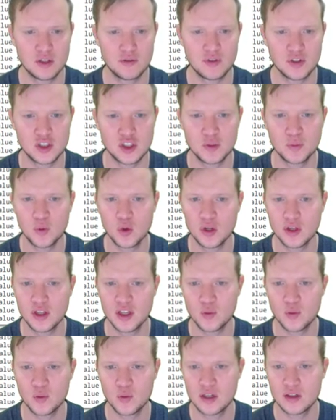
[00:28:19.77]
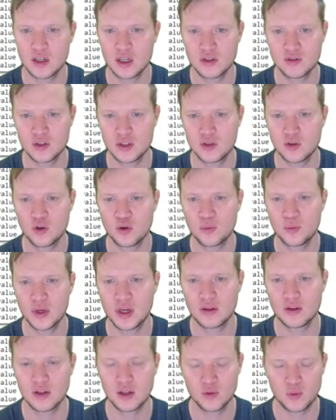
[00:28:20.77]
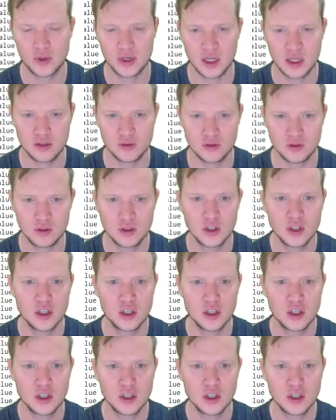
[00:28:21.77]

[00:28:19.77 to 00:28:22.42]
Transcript: If it's smaller than 100 or bigger than 100.